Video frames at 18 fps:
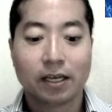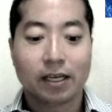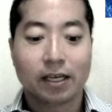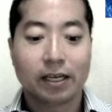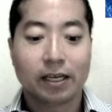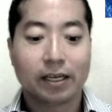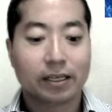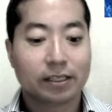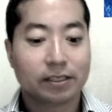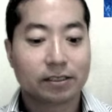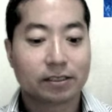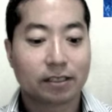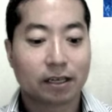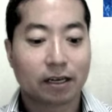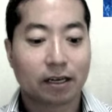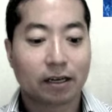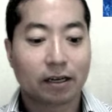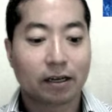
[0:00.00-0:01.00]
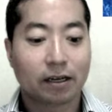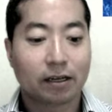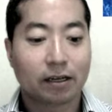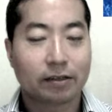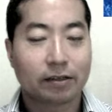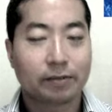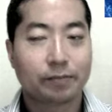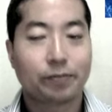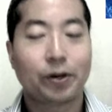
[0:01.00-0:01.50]
is
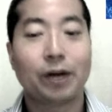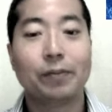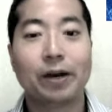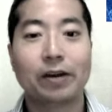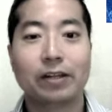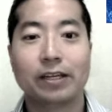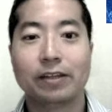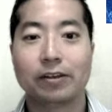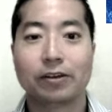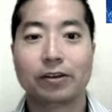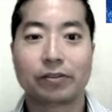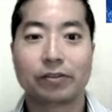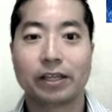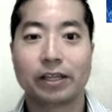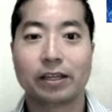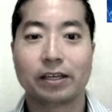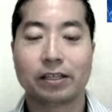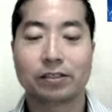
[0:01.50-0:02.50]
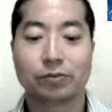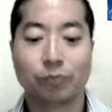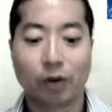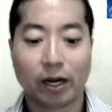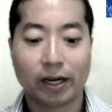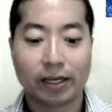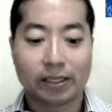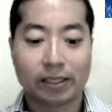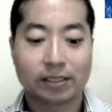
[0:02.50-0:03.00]
primarily there are three things.
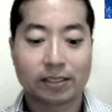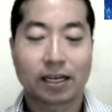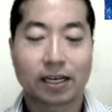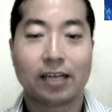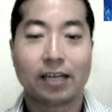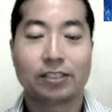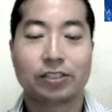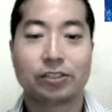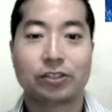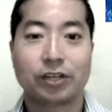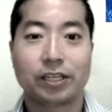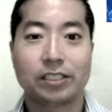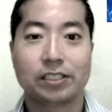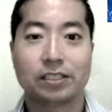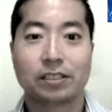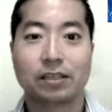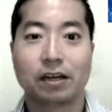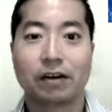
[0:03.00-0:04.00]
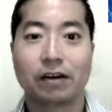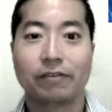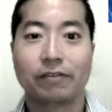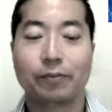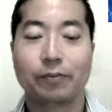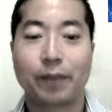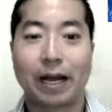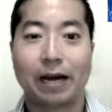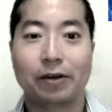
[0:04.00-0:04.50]
One is a concentration of
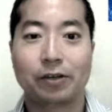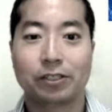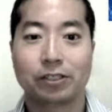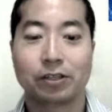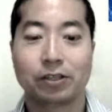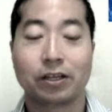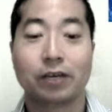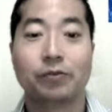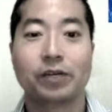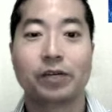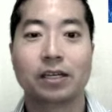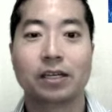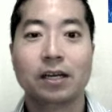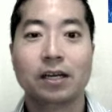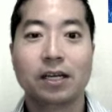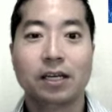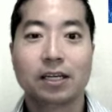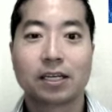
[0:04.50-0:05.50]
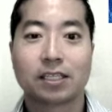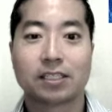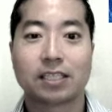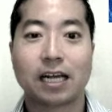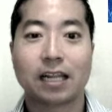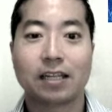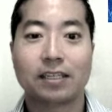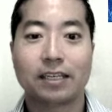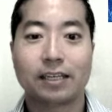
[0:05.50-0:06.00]
their power, so they want to
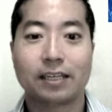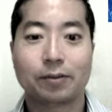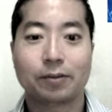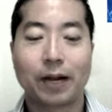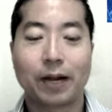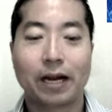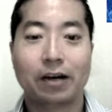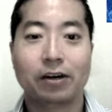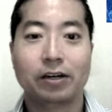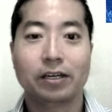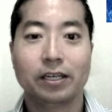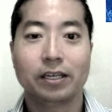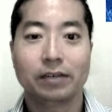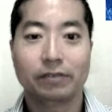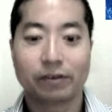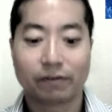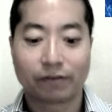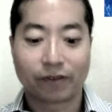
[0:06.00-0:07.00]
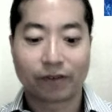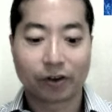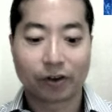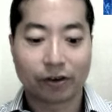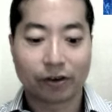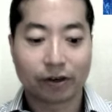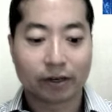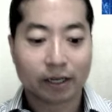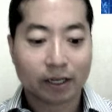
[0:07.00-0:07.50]
consolidate their power even further.